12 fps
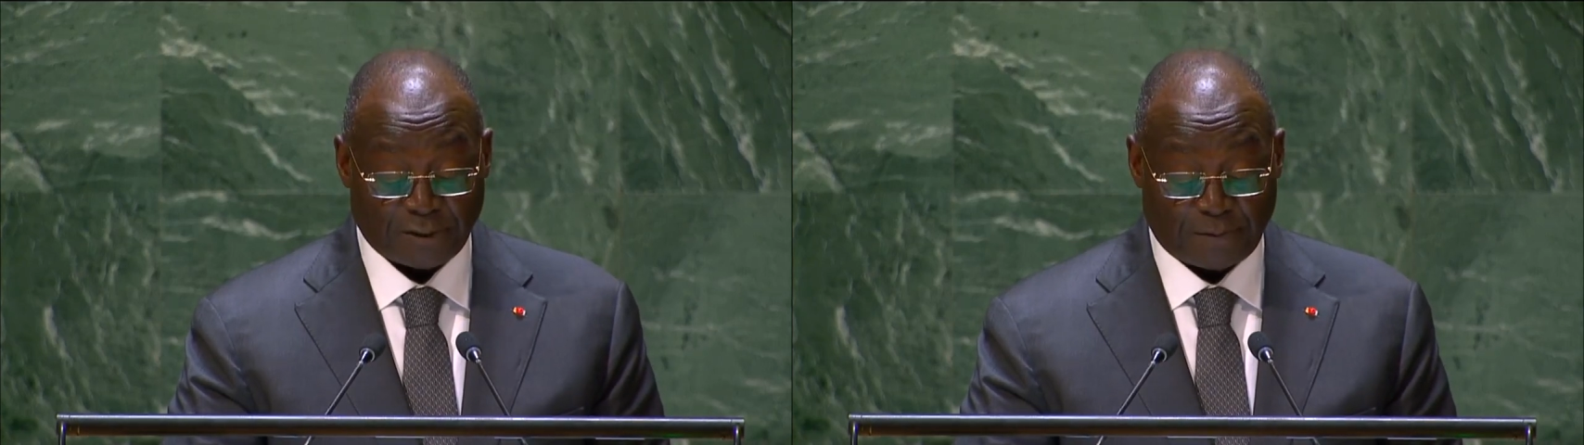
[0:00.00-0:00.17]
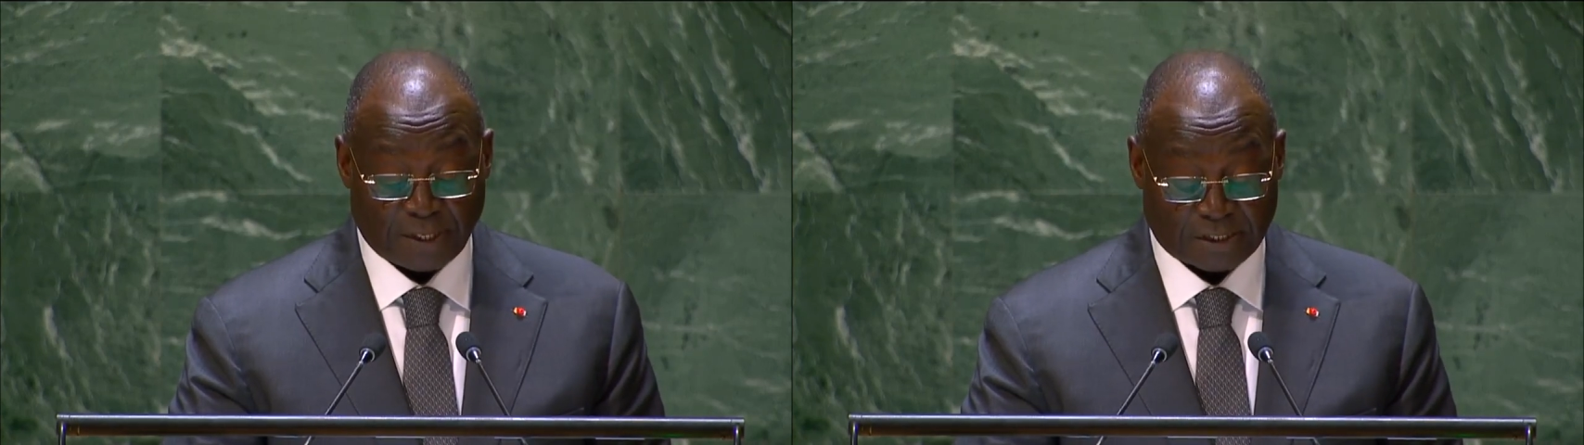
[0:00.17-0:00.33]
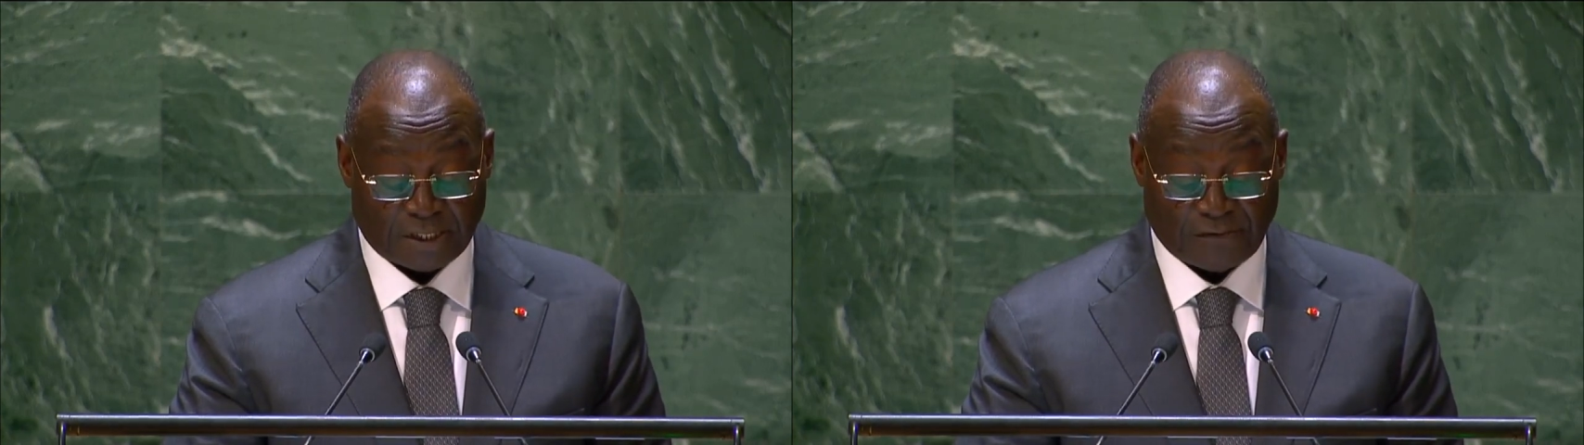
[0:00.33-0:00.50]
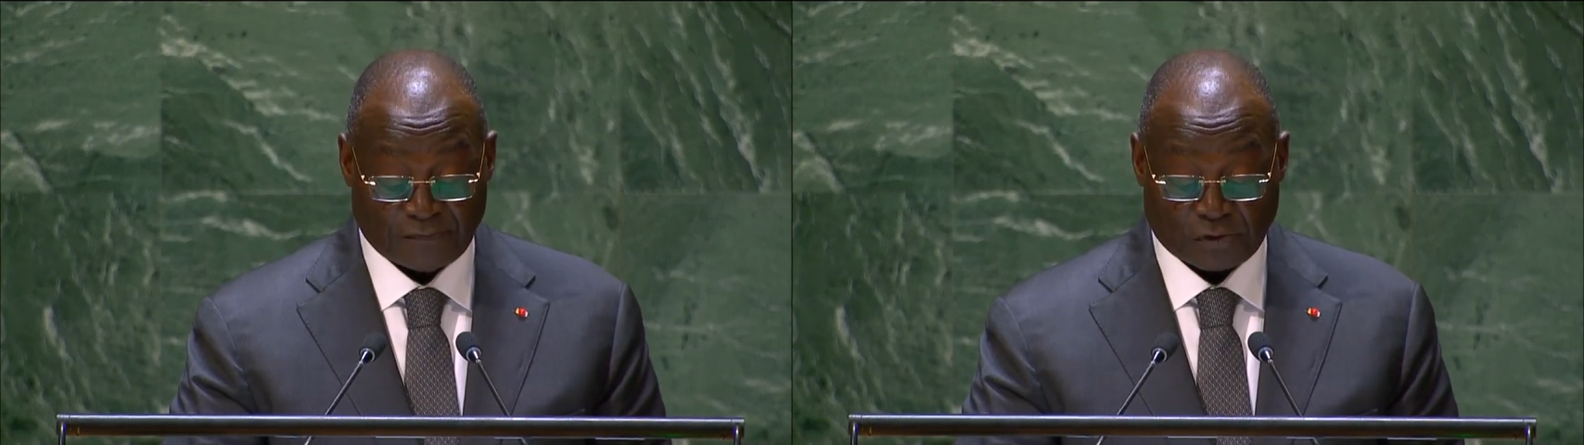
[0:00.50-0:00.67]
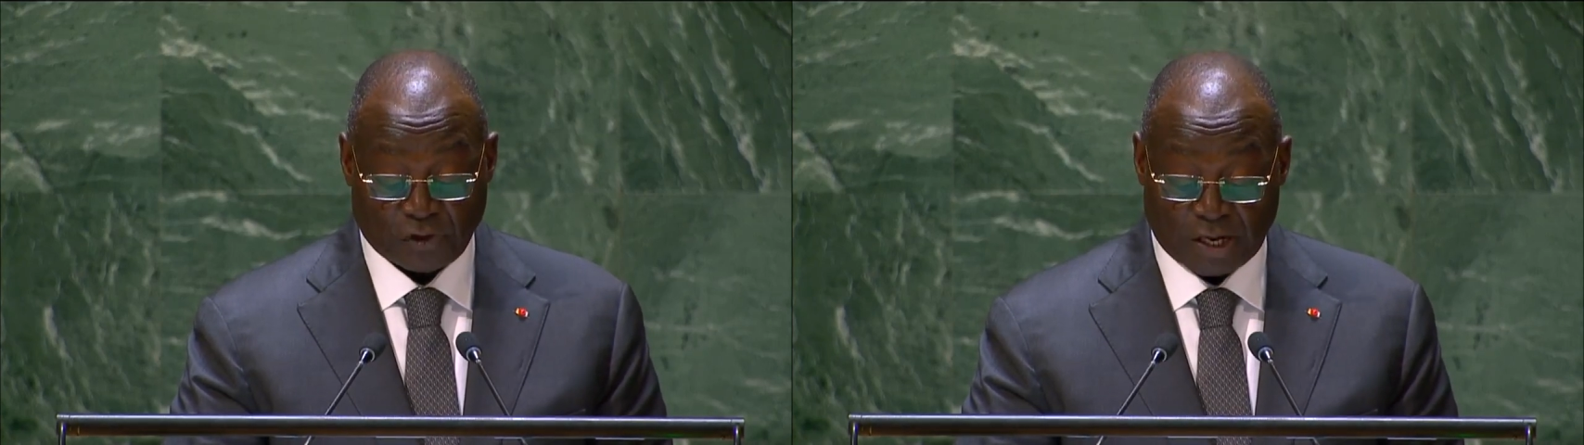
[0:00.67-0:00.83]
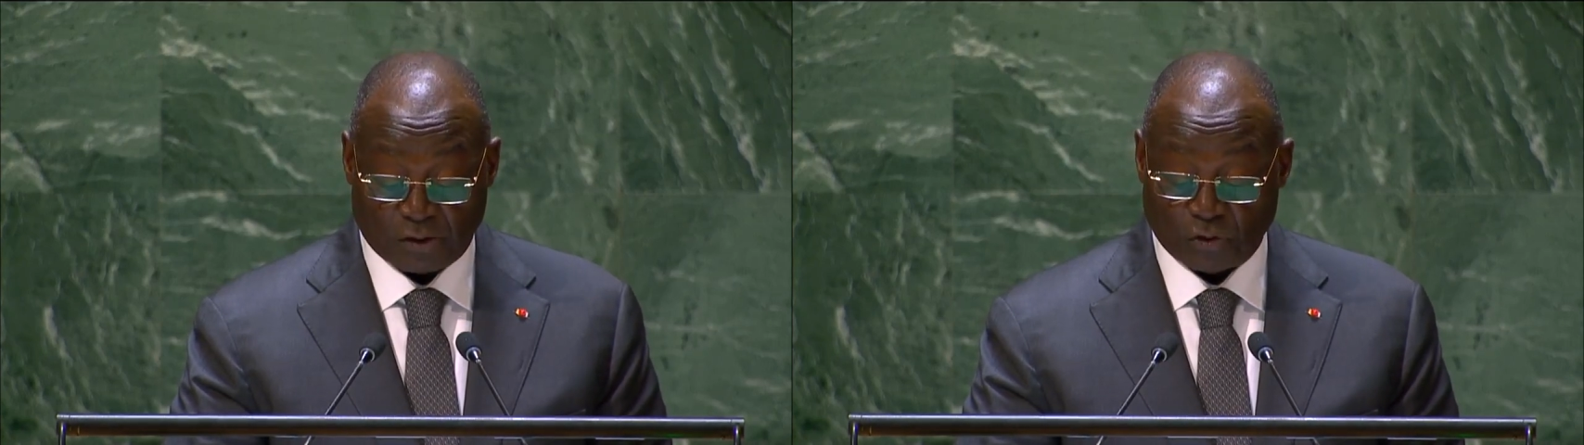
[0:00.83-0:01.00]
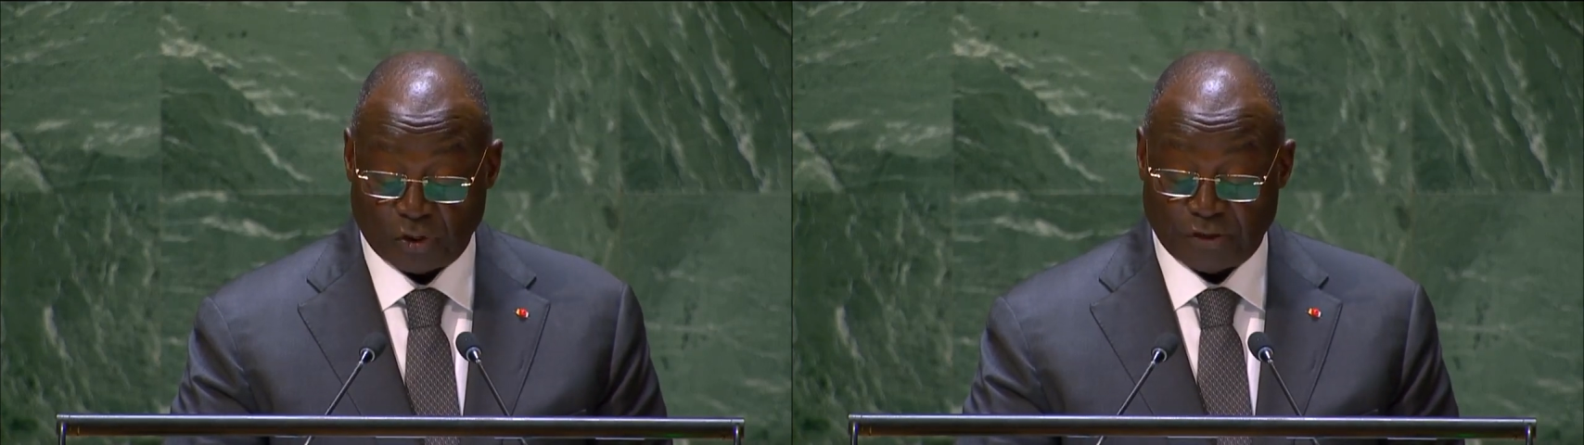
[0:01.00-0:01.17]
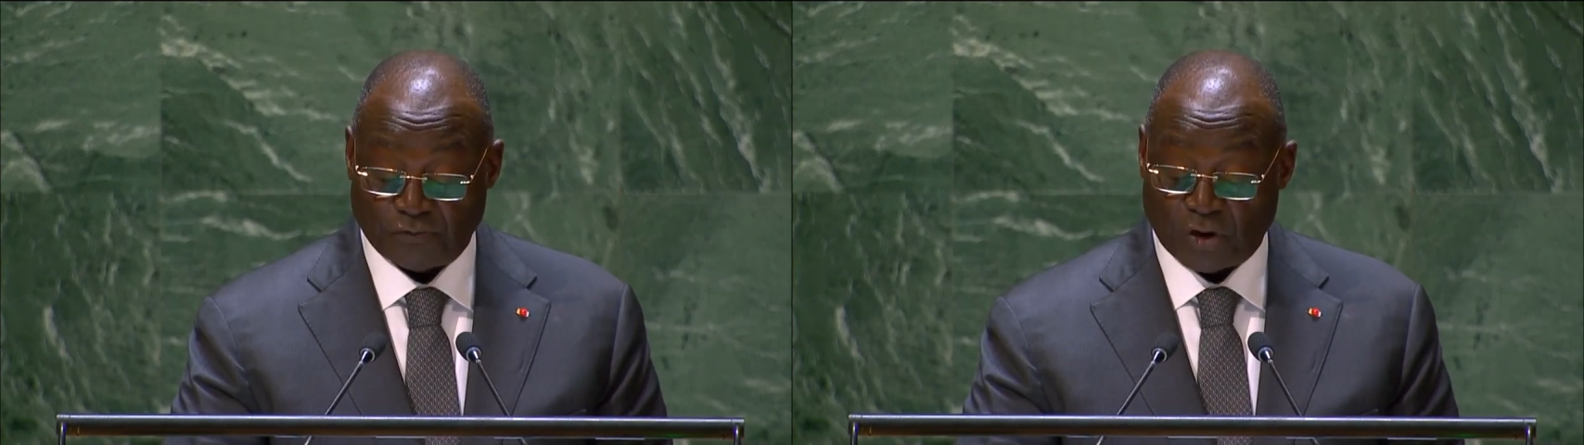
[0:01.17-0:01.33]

SDGs.